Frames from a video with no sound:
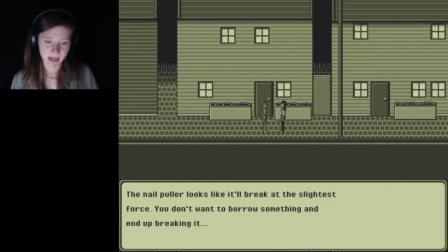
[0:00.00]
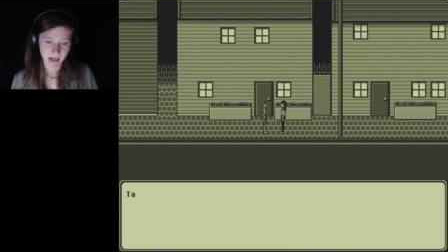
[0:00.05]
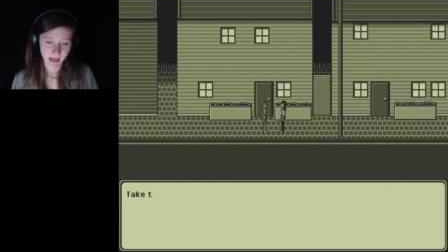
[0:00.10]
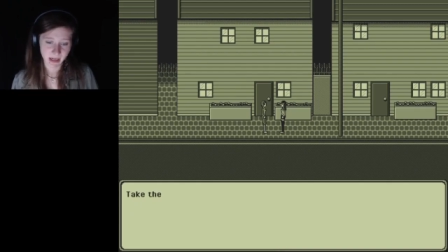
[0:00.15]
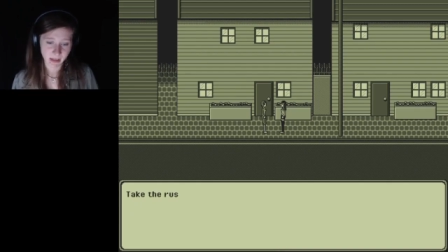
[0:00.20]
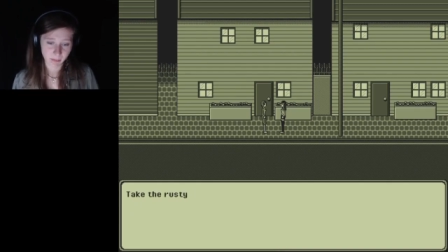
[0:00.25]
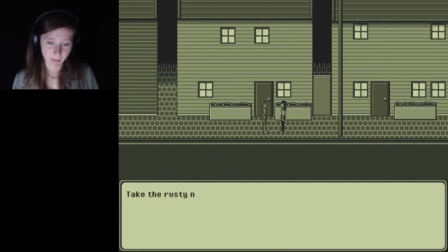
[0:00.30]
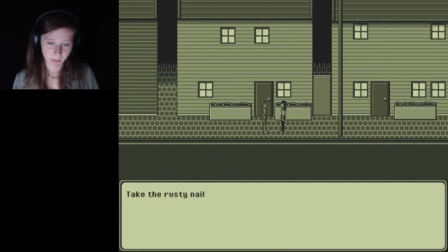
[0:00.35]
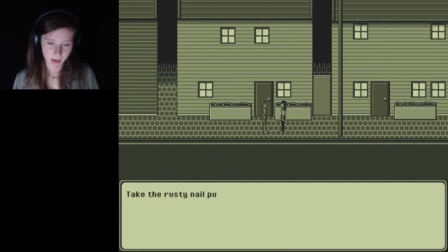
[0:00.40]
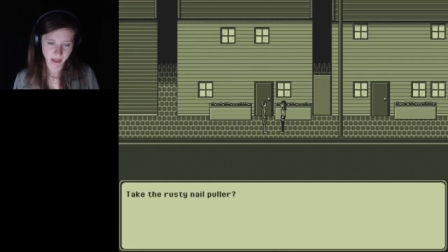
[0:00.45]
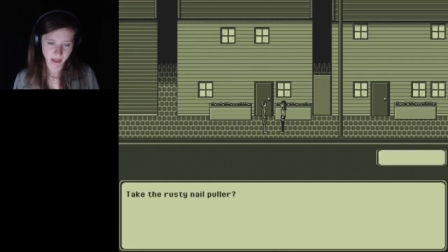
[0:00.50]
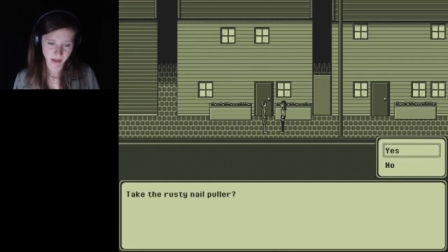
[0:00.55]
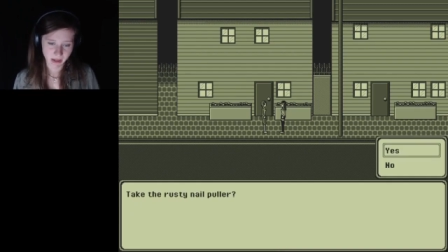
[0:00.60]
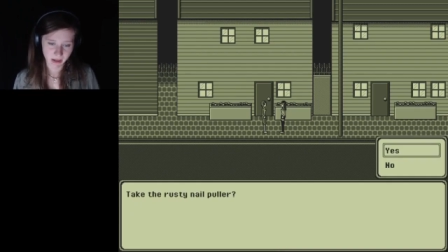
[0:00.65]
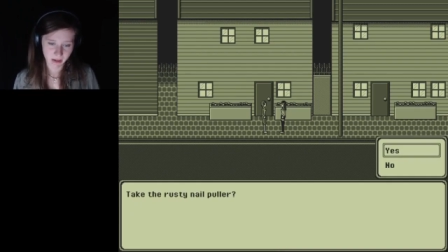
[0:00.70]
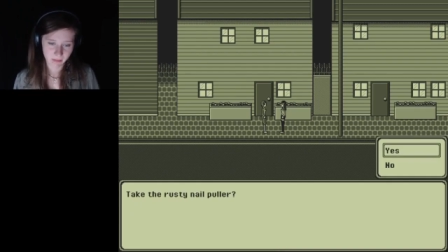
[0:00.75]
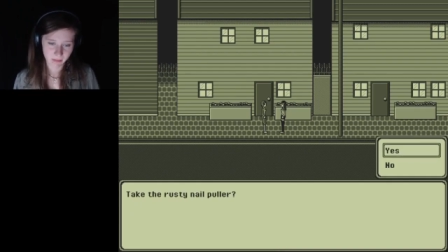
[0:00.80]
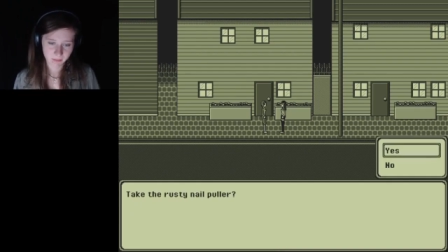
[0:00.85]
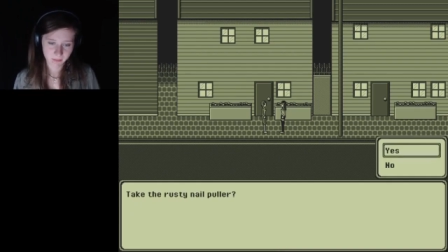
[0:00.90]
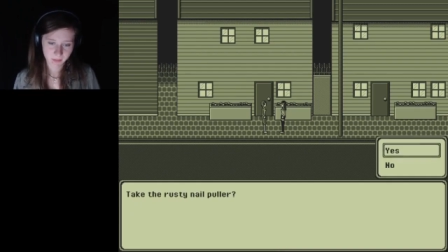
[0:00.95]
and end up
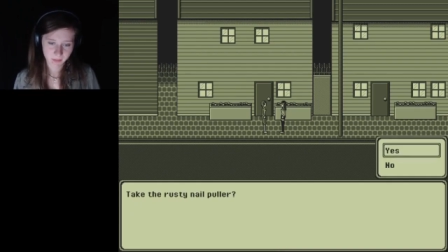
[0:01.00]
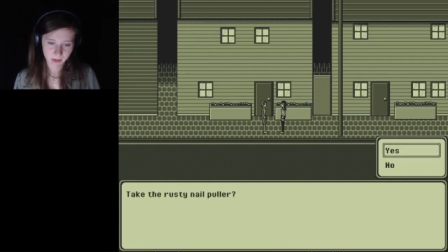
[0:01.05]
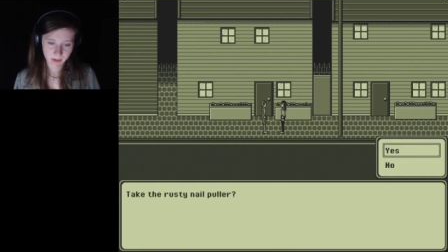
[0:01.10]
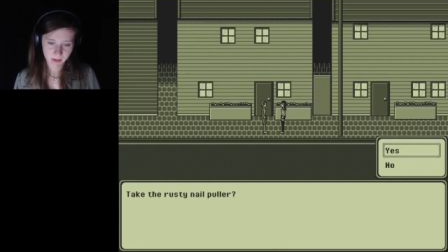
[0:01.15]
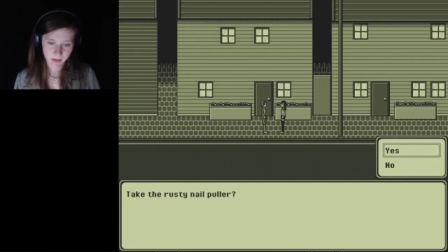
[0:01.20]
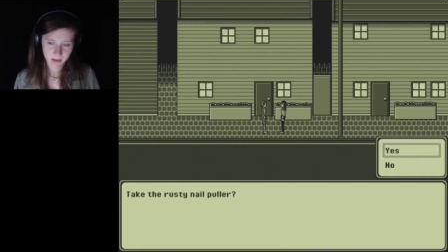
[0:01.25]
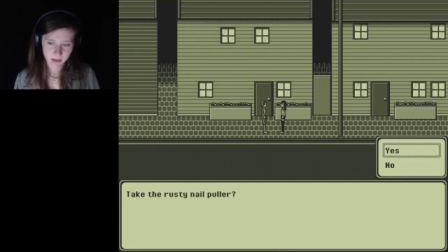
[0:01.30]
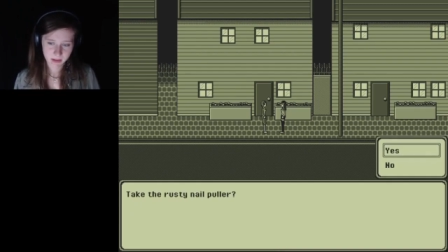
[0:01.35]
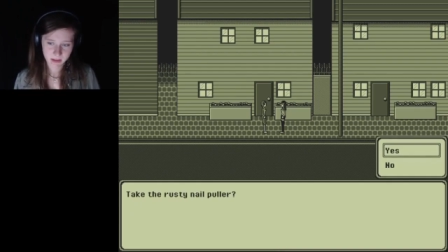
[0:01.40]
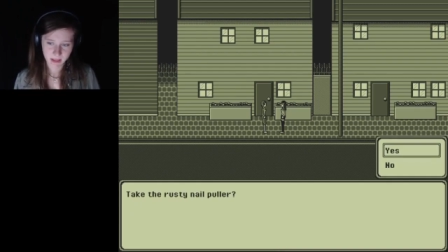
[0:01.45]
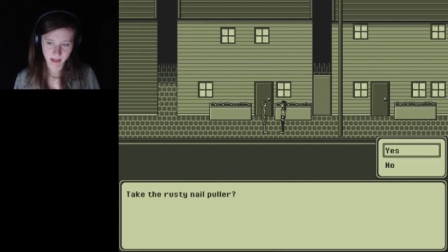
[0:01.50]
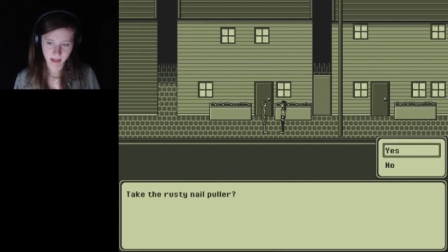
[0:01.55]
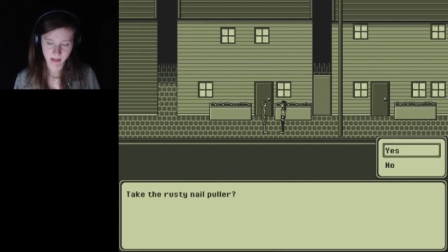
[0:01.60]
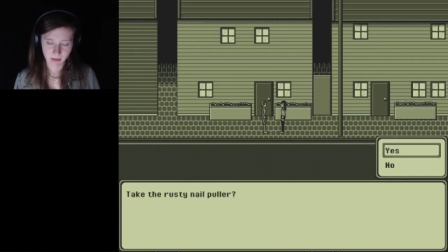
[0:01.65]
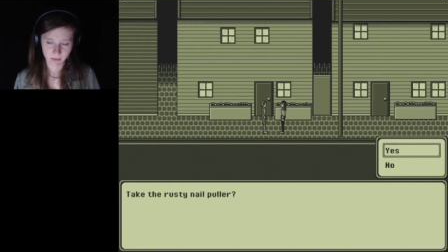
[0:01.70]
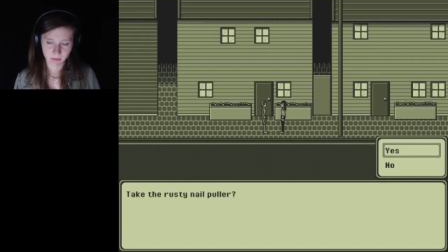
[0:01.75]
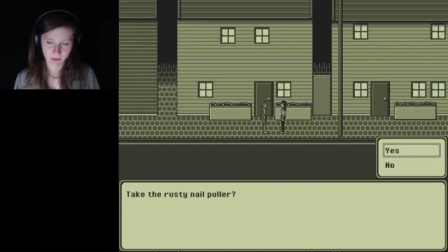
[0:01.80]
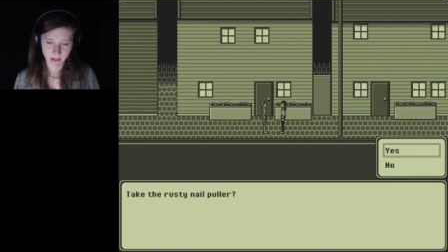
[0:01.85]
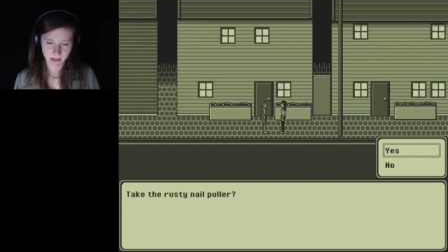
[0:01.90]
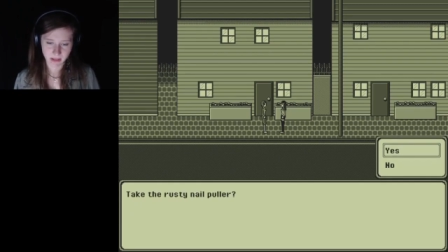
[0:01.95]
breaking it. Take
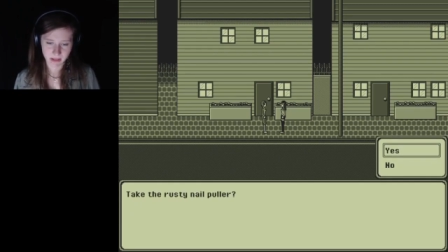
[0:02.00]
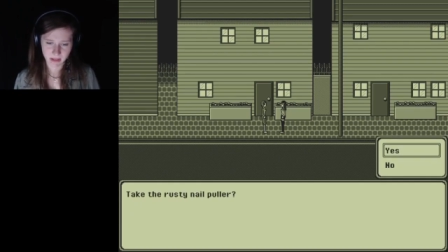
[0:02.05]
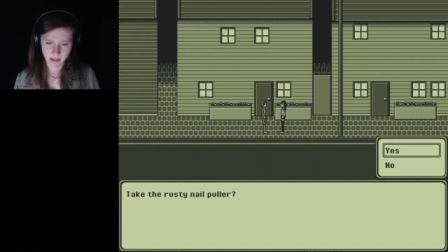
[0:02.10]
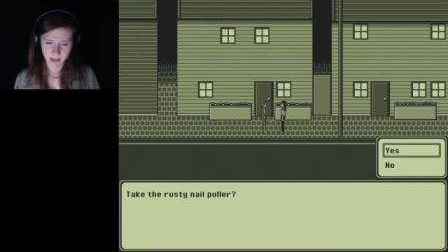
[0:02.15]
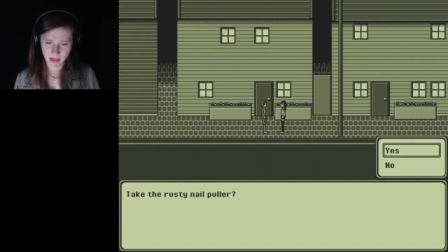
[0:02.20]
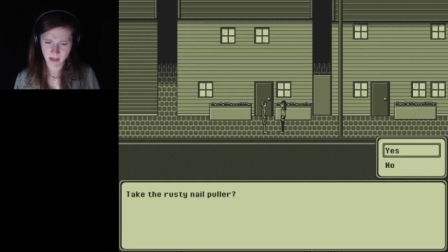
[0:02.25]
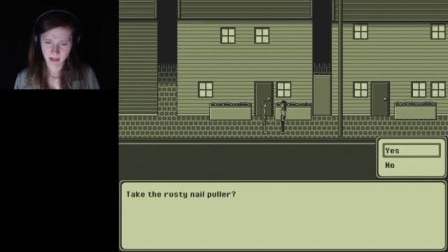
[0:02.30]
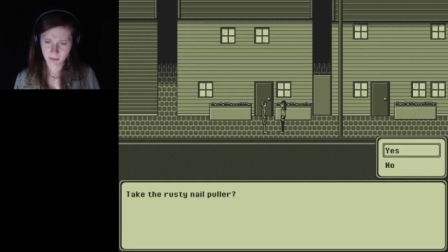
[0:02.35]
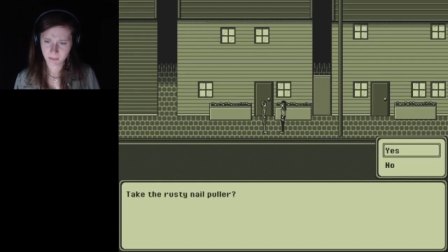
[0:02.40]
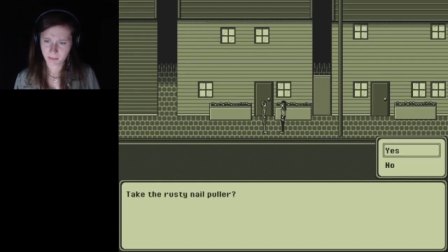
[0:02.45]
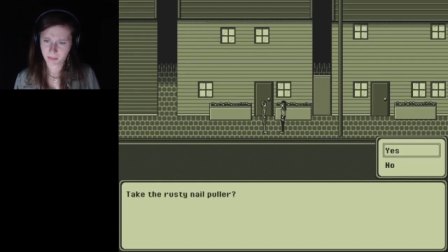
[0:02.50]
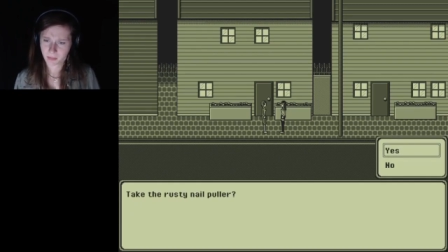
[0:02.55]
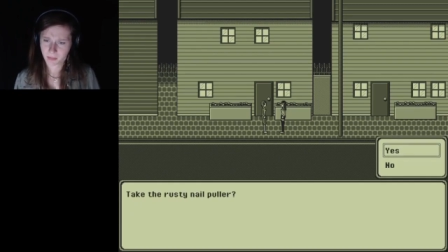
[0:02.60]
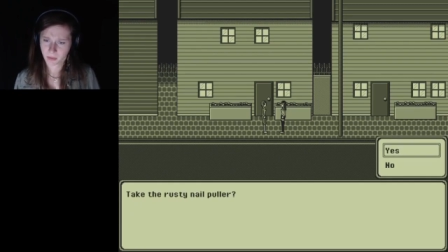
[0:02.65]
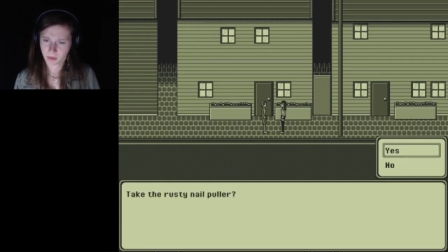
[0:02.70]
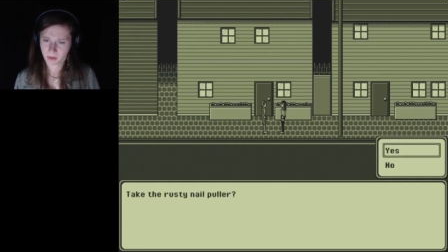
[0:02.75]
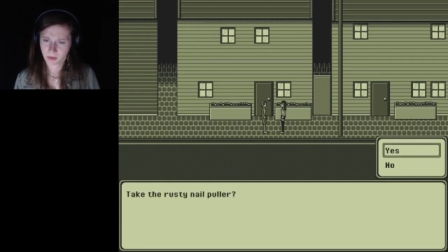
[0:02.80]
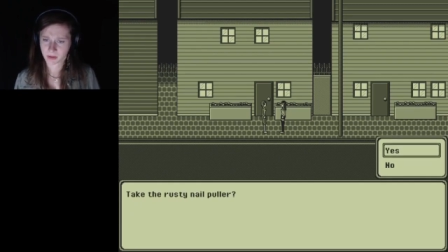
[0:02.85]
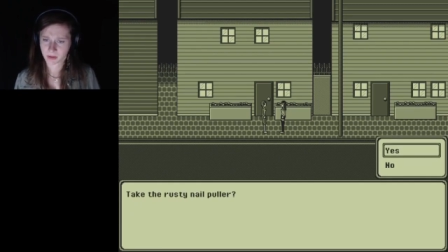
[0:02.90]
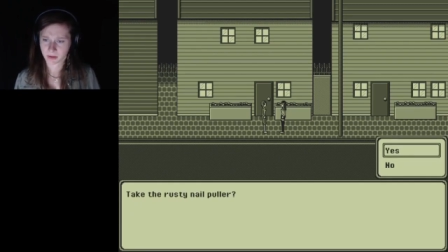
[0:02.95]
the rusty nail
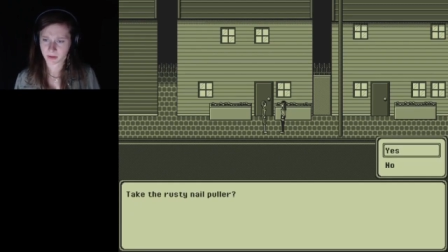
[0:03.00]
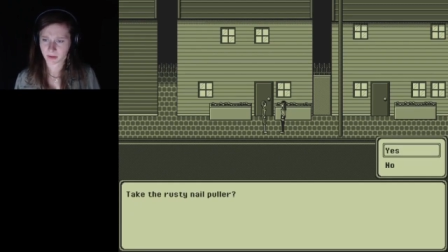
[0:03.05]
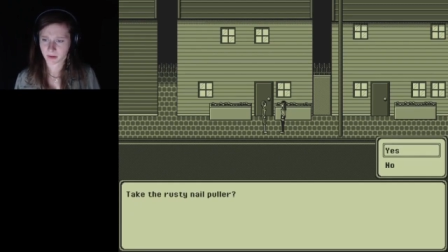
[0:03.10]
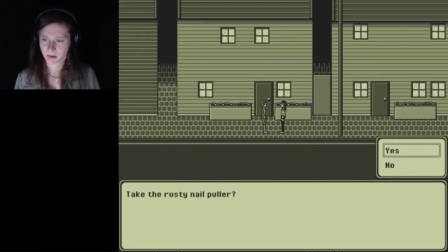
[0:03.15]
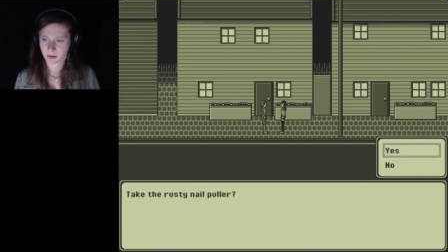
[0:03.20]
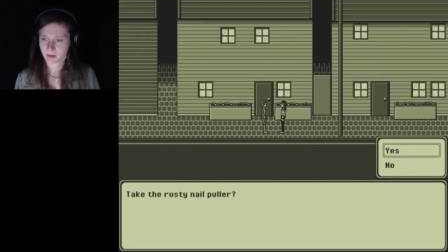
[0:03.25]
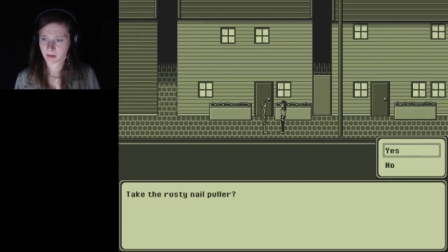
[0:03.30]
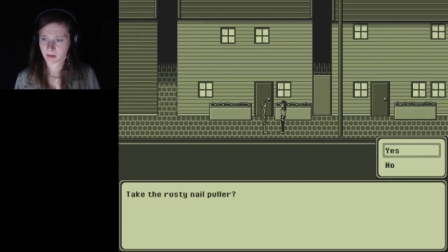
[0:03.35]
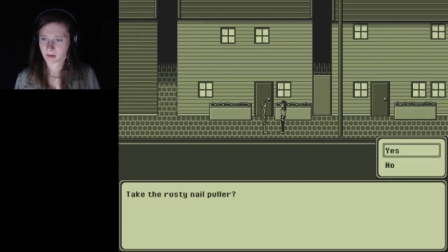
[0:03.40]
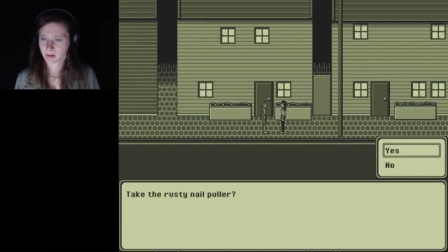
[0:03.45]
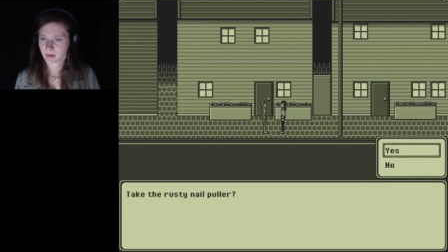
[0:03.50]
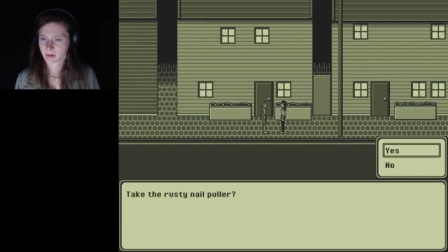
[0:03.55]
puller.